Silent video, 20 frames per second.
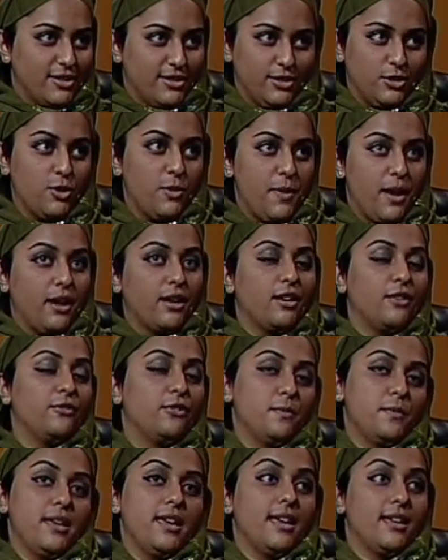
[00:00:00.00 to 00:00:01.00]
And so America for
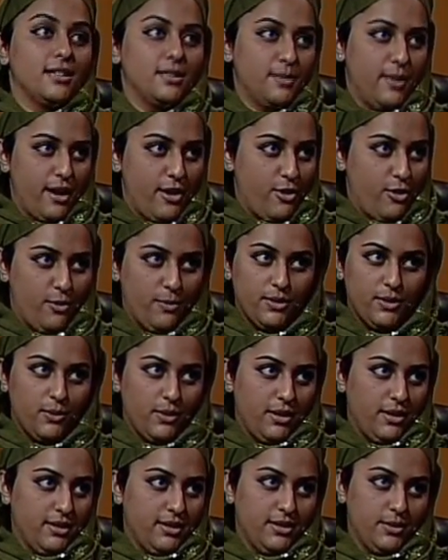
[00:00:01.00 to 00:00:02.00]
me is my home,
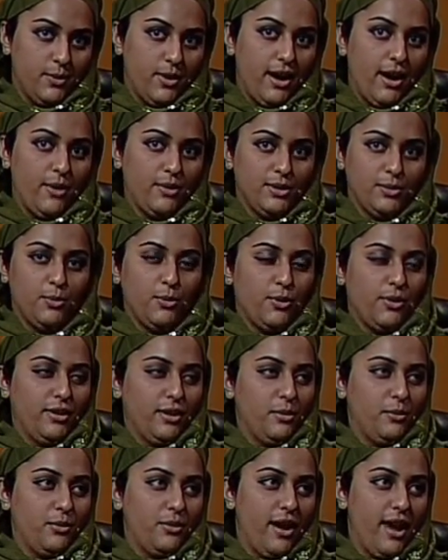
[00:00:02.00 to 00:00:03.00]
is where I was born
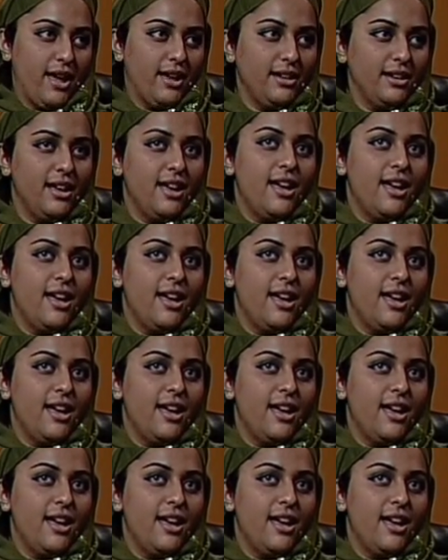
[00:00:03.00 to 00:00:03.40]
and bred.